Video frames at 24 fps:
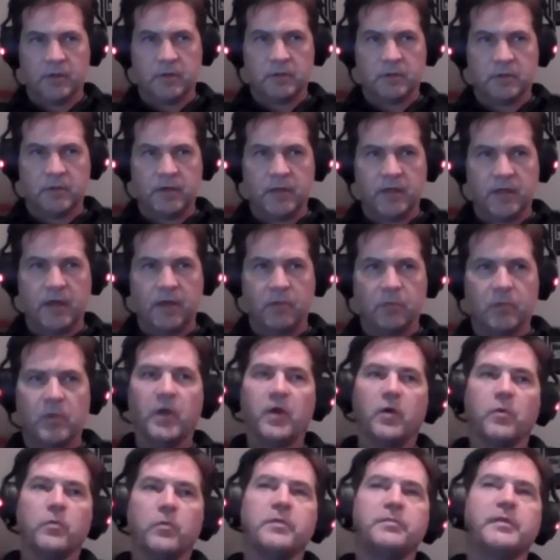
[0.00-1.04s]
Now,
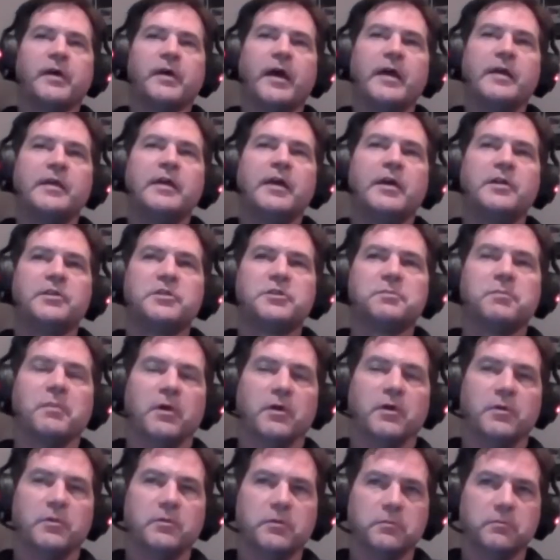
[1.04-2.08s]
with
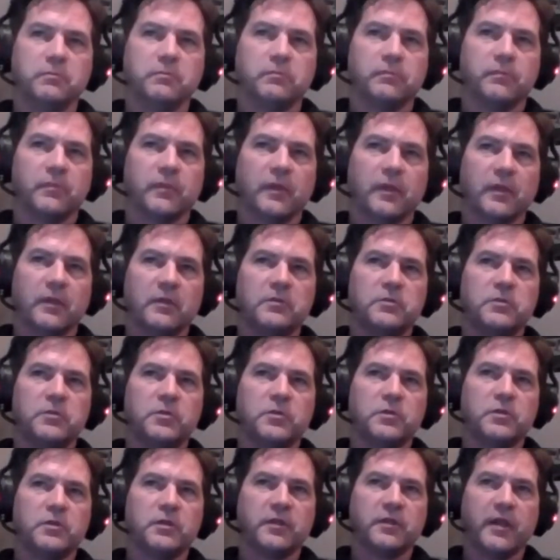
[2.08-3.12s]
mode,
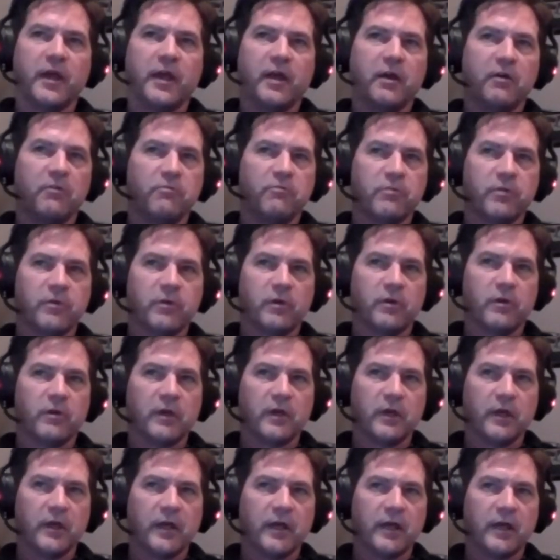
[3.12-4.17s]
you can have
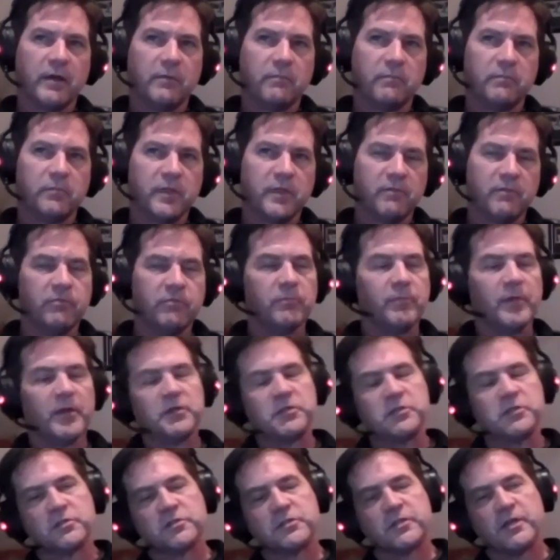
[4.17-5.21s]

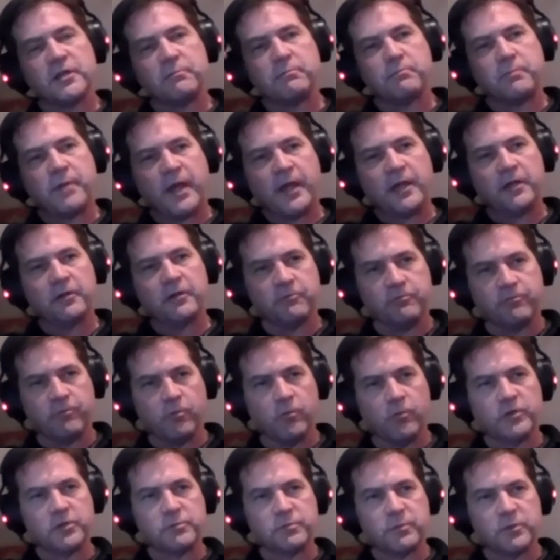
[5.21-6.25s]
information sent back and
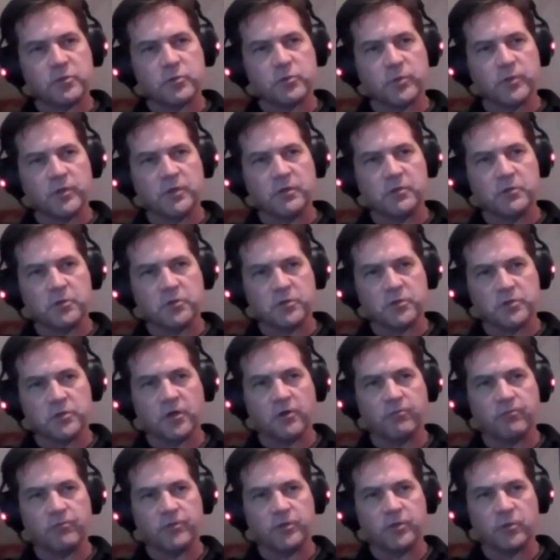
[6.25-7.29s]
forwards between
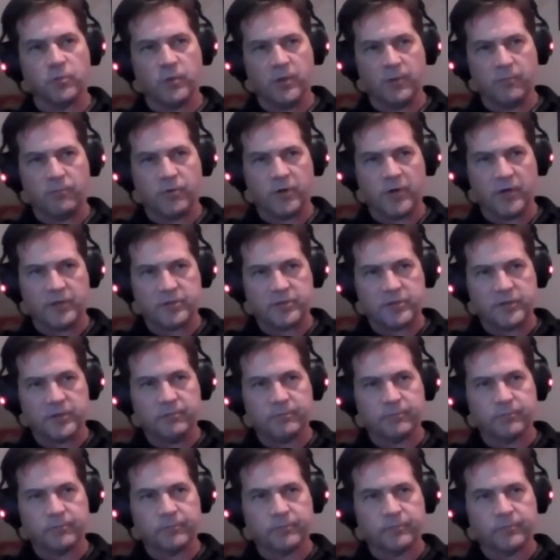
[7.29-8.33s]
yourself and your web browser,
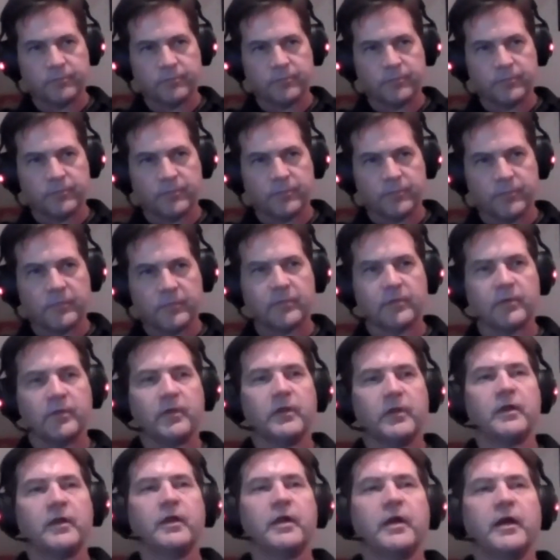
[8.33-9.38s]

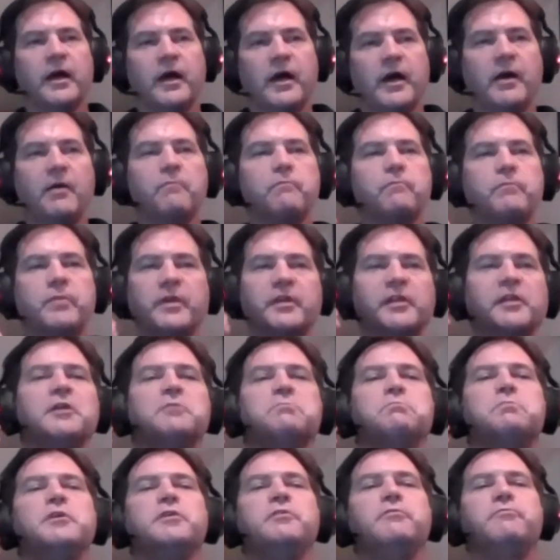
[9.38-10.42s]
but it
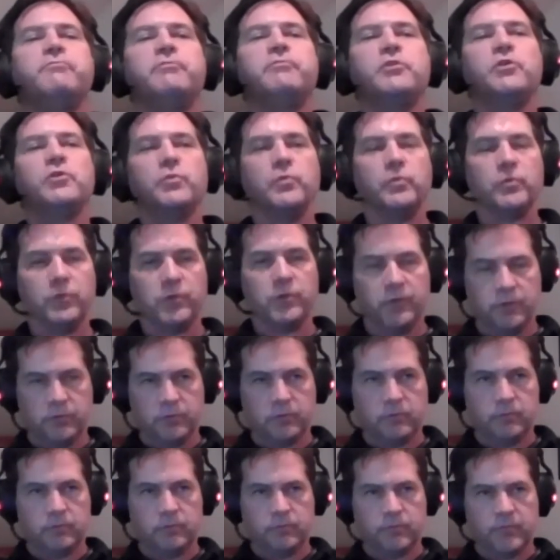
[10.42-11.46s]
can be viewed,
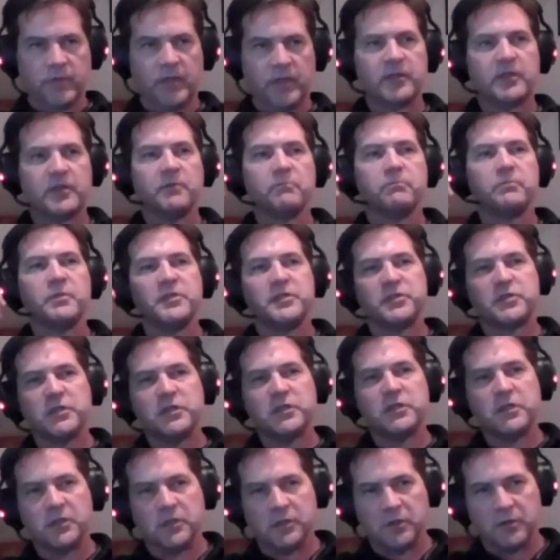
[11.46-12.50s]
it can be
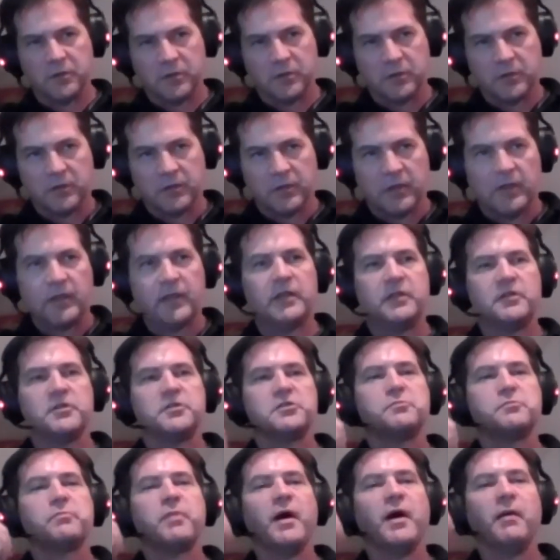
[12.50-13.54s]
seen, it
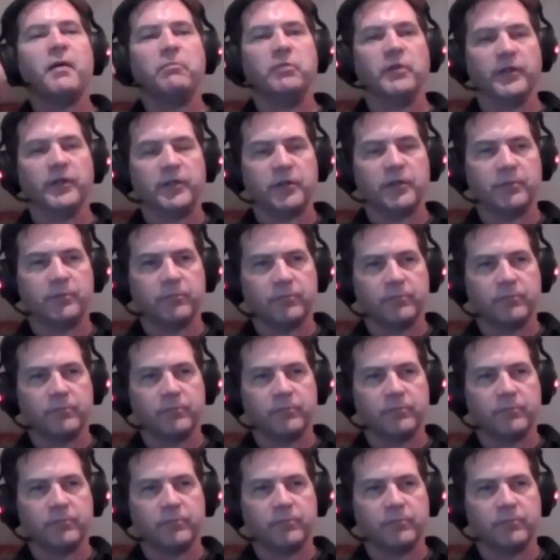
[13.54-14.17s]
is public.